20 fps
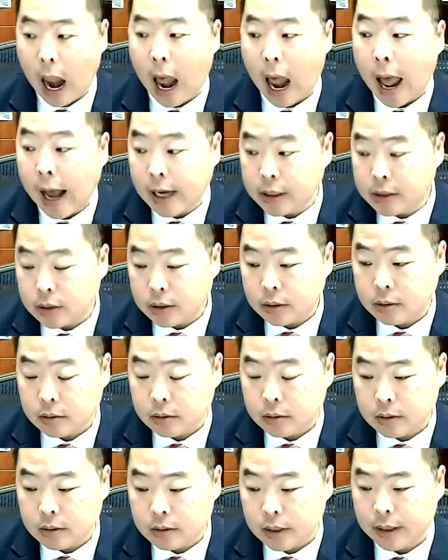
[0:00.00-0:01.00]
as,
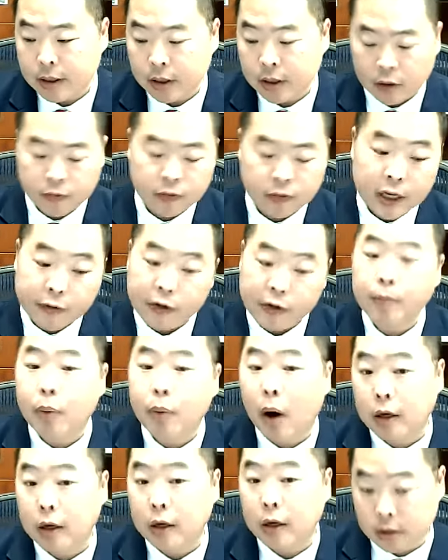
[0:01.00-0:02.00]
different
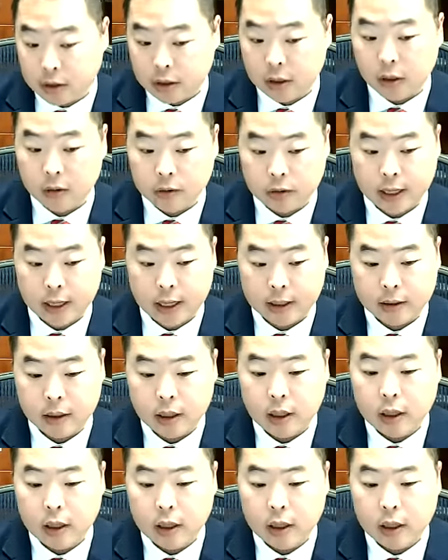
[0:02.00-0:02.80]
parts of the Jones Act.